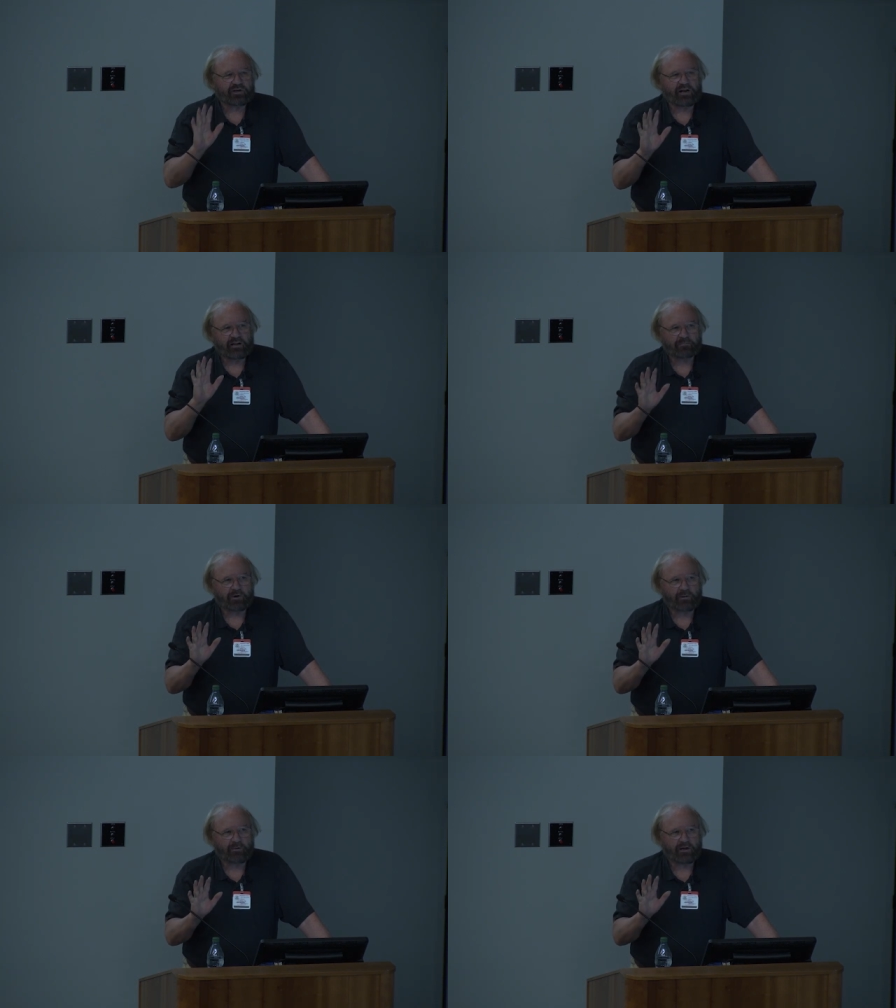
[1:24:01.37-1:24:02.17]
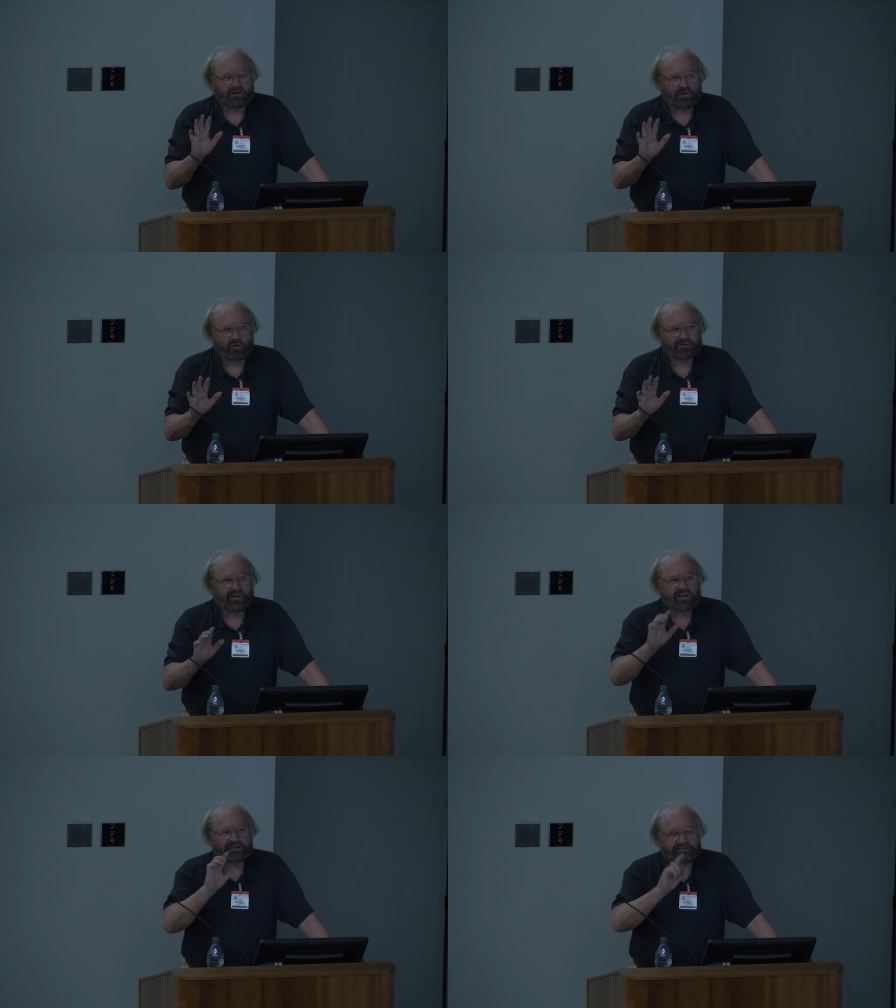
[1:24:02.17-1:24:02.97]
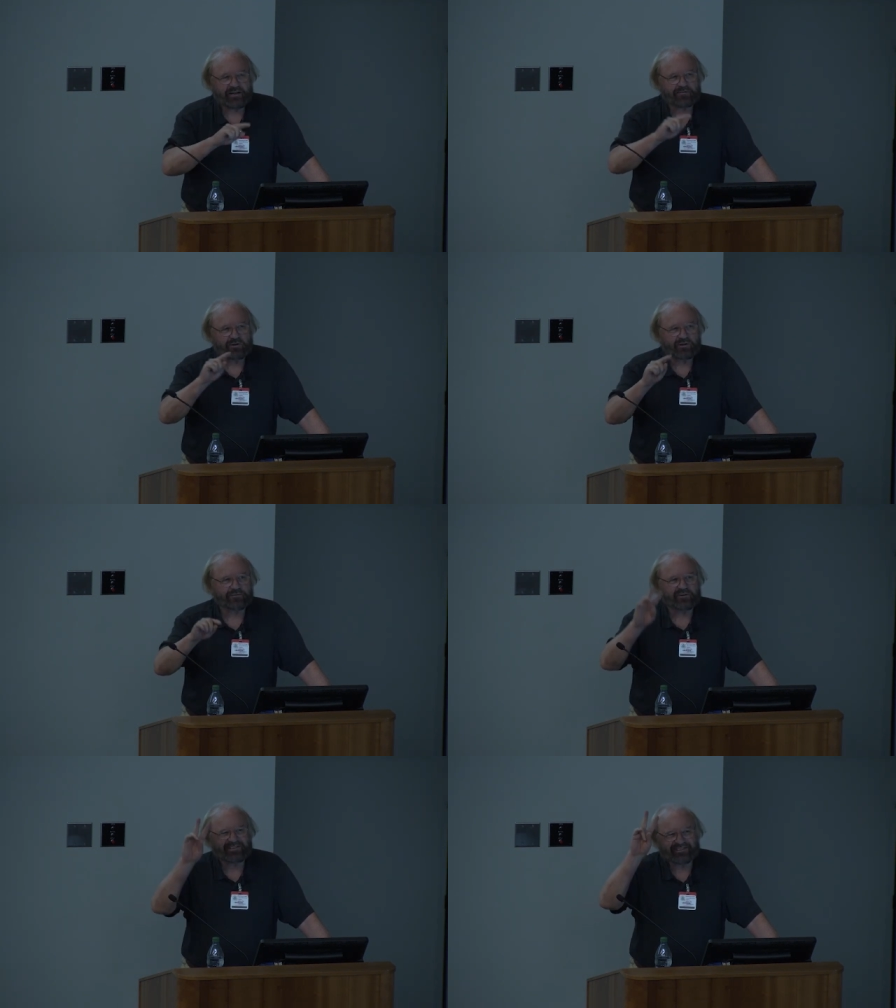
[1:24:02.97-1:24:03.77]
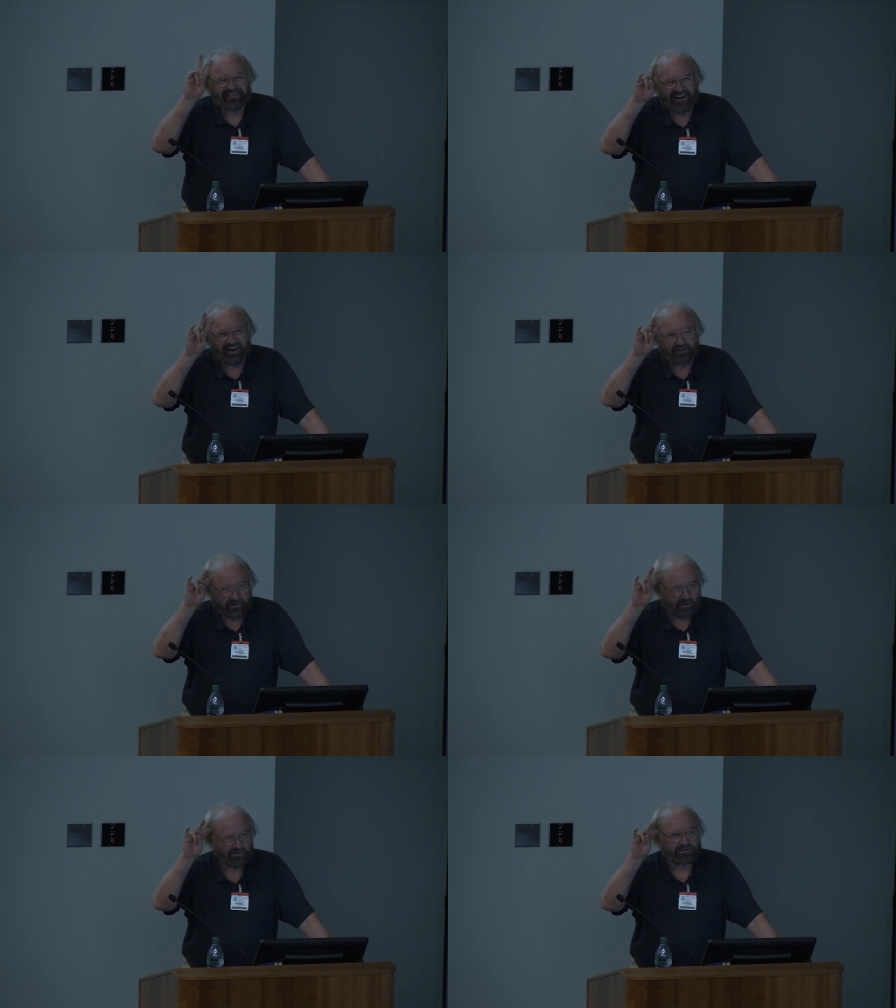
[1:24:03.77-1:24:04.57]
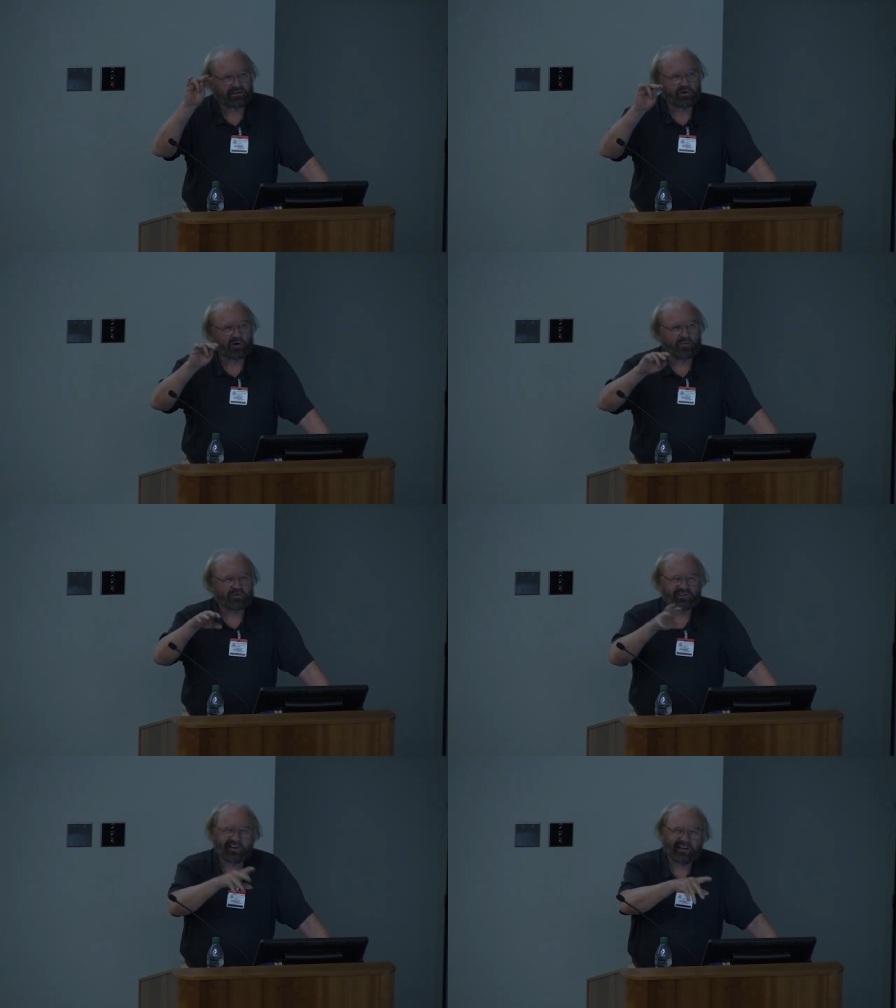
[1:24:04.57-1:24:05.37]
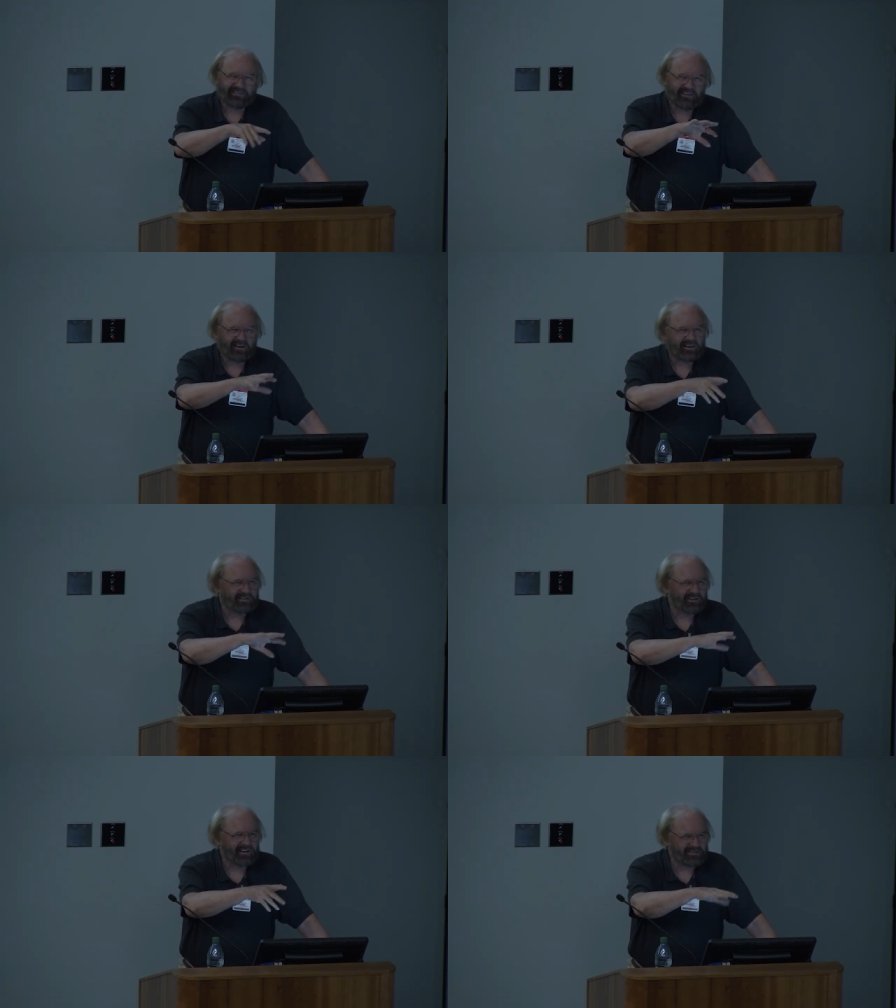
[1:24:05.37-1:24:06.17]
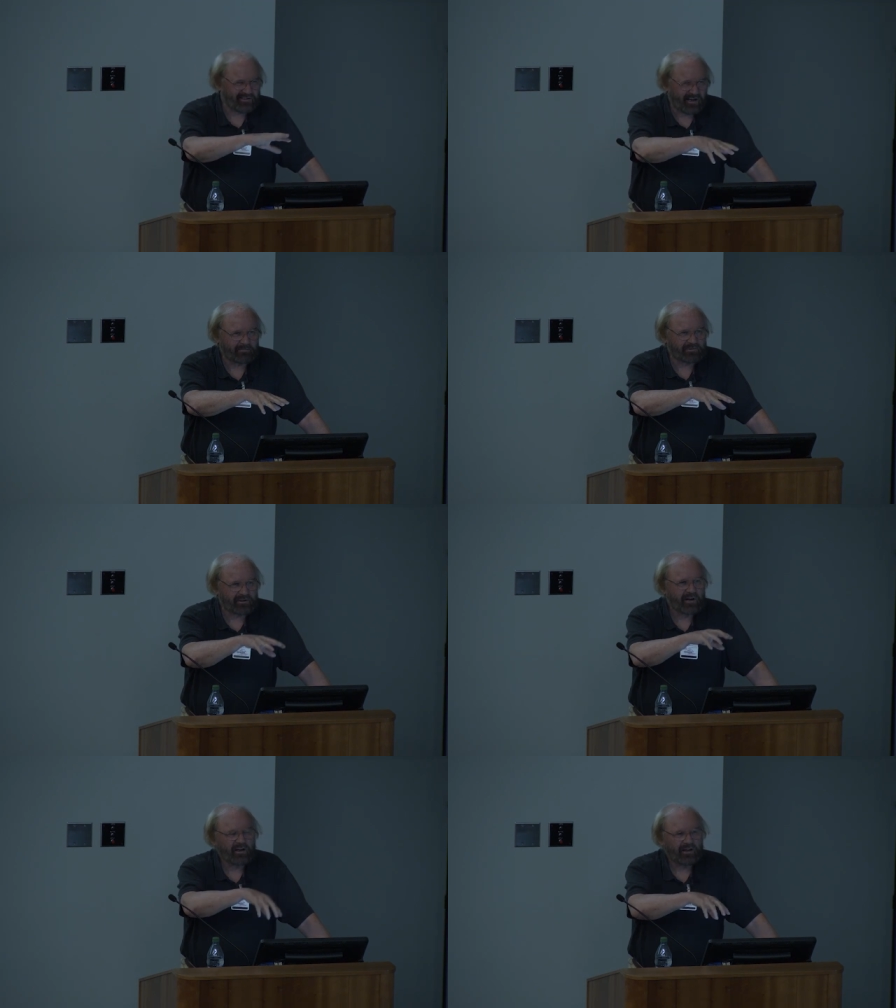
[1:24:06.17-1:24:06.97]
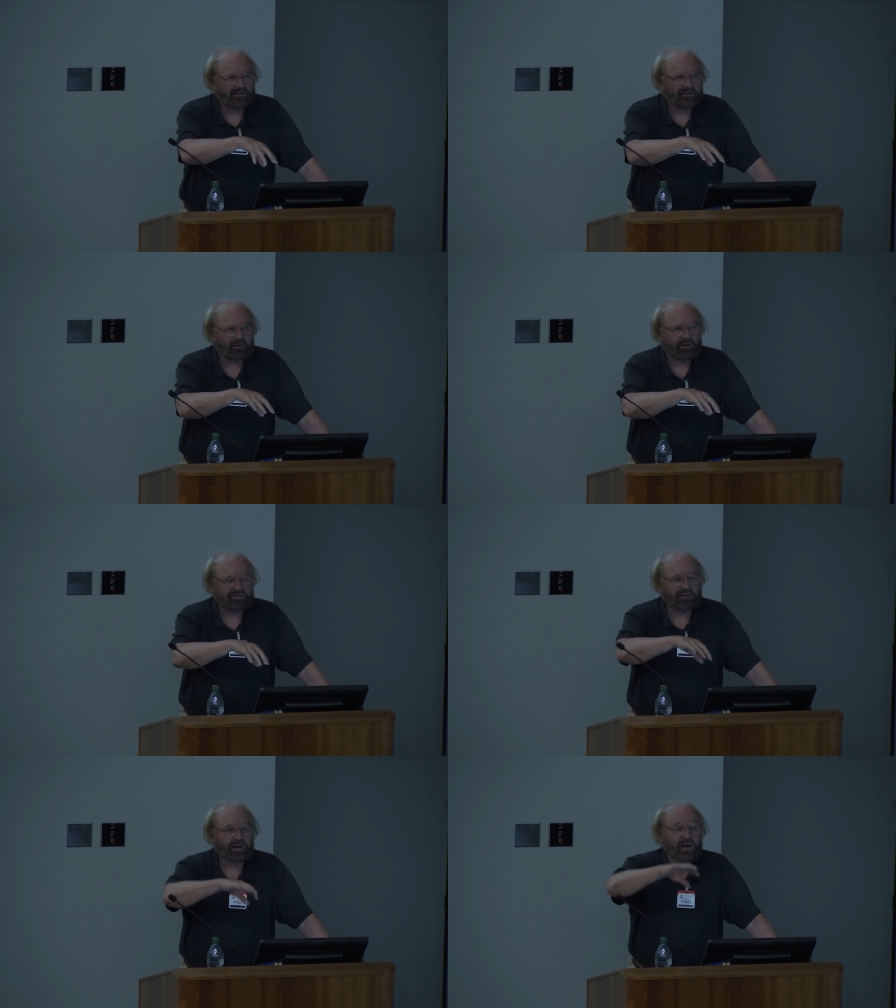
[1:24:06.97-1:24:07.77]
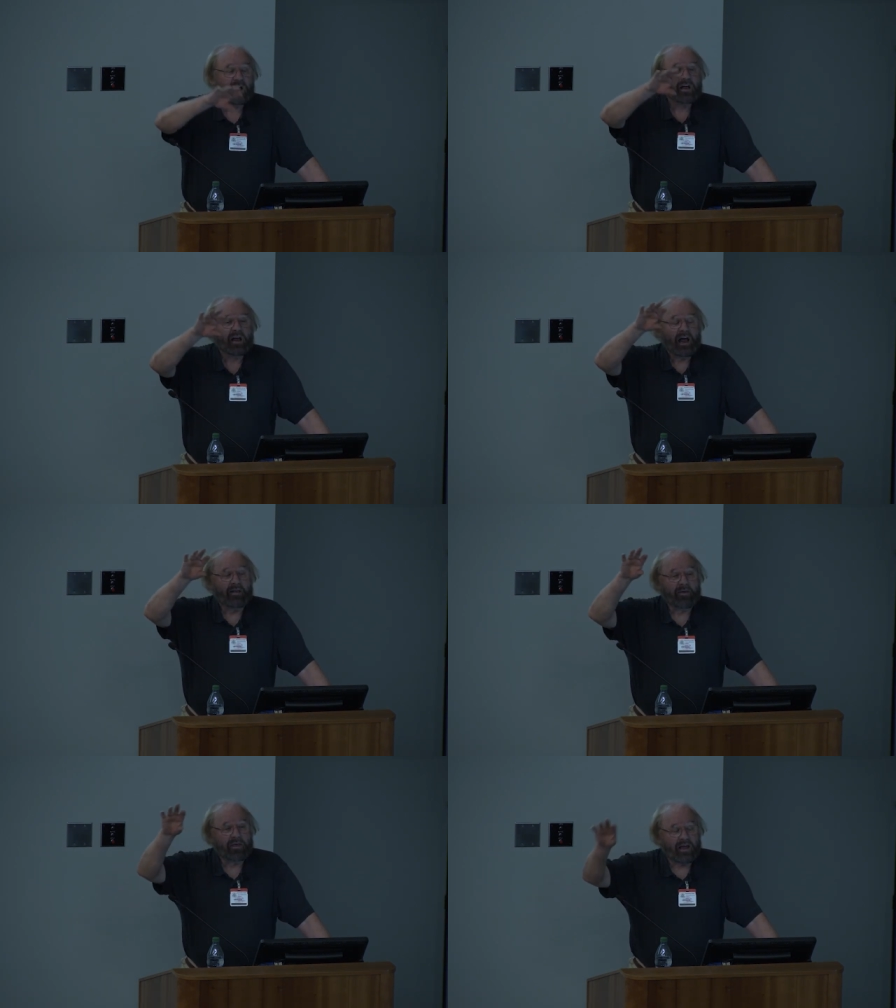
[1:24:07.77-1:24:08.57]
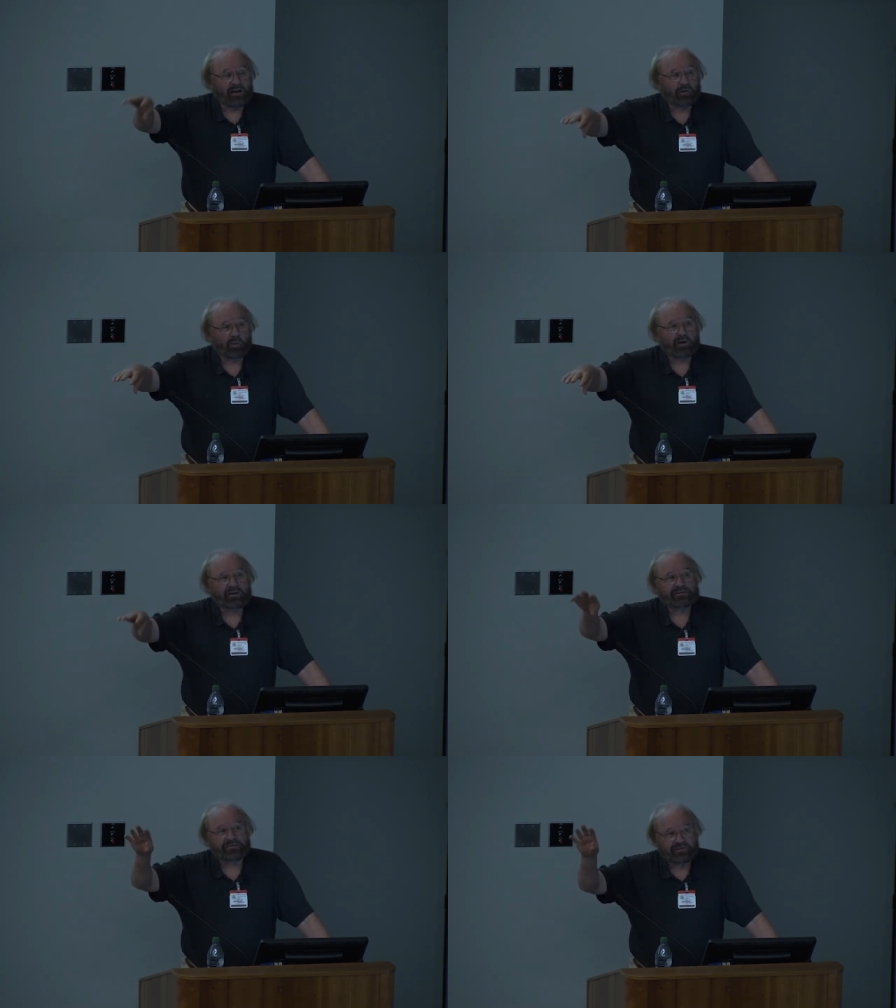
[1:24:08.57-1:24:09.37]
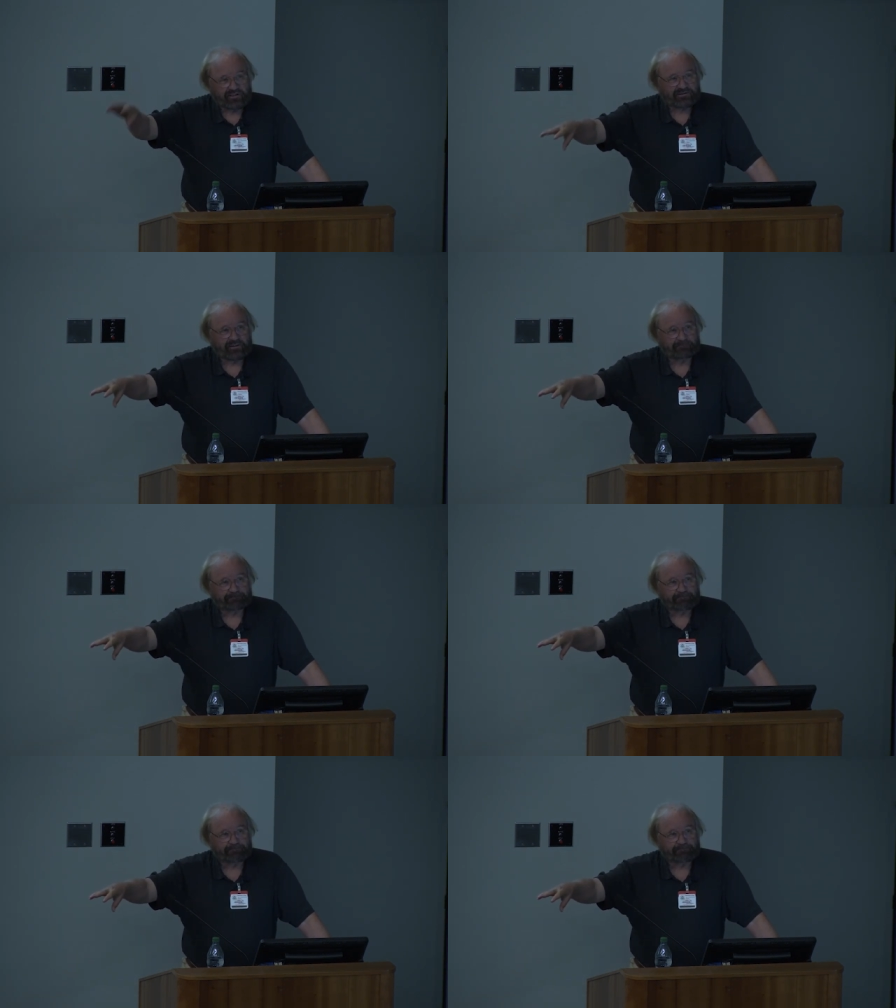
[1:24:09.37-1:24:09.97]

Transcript: training uh, course, seven different scenarios, they call them, which are like target task types in TBLT. And then the eighth week is for testing.